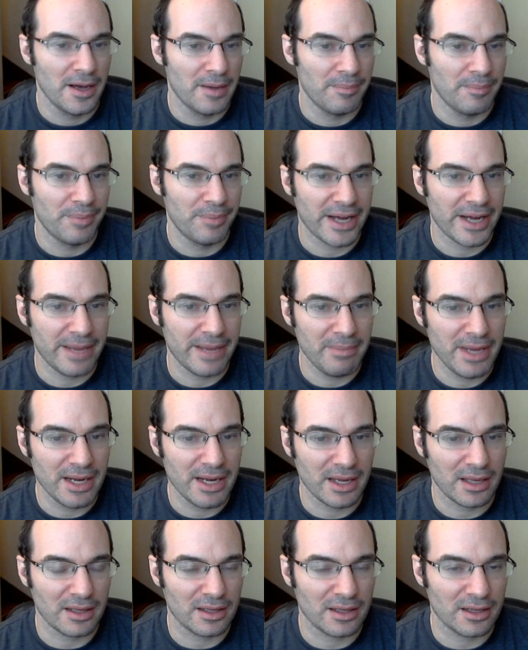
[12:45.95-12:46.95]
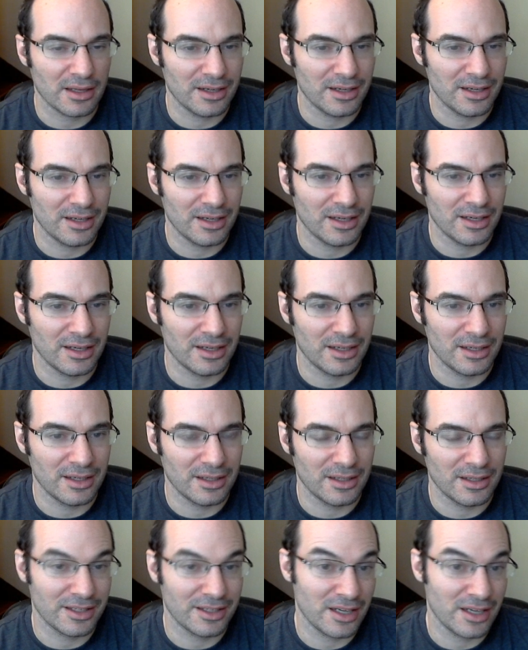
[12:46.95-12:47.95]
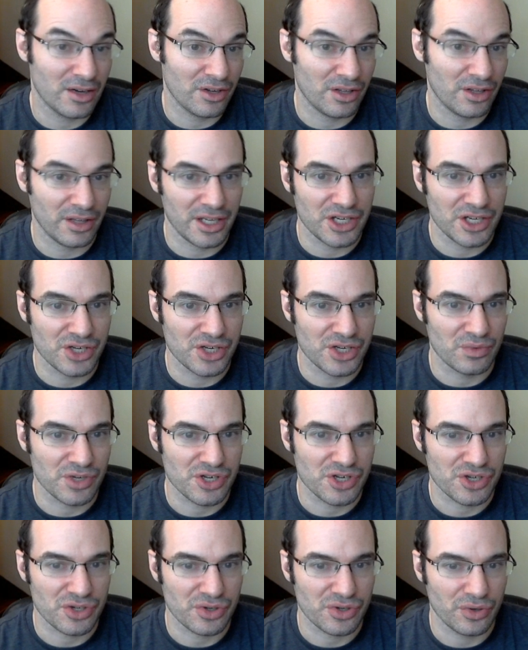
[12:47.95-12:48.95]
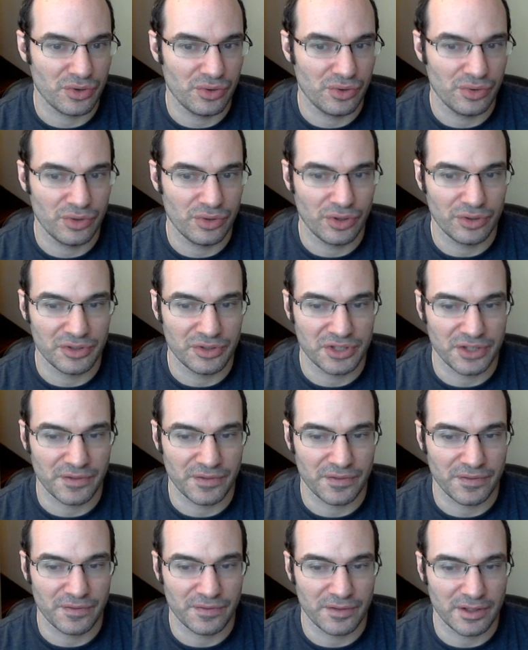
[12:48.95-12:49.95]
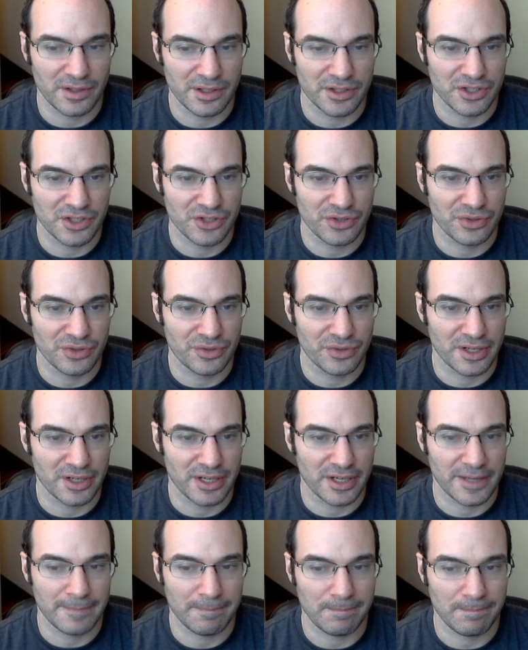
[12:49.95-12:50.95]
But I made a calculation, which who knows if it's true or not.